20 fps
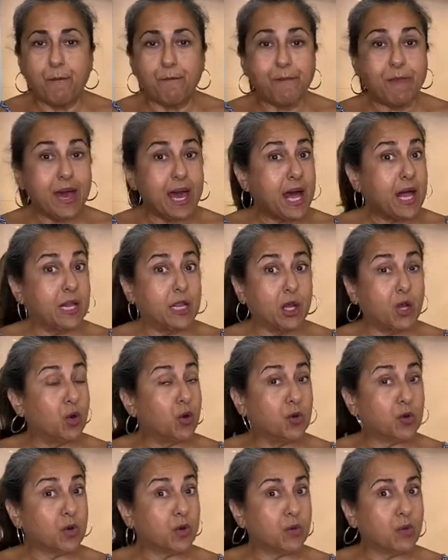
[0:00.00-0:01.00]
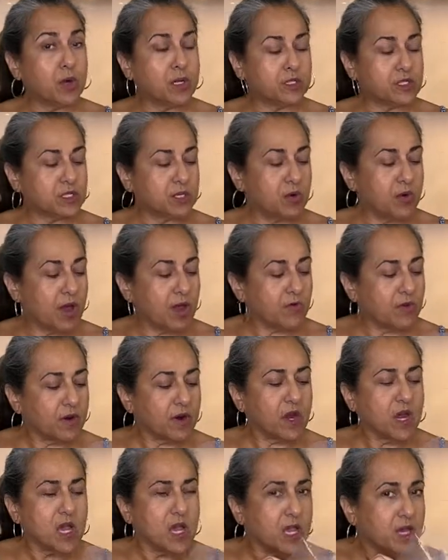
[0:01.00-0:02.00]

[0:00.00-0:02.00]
malodor whatsoever.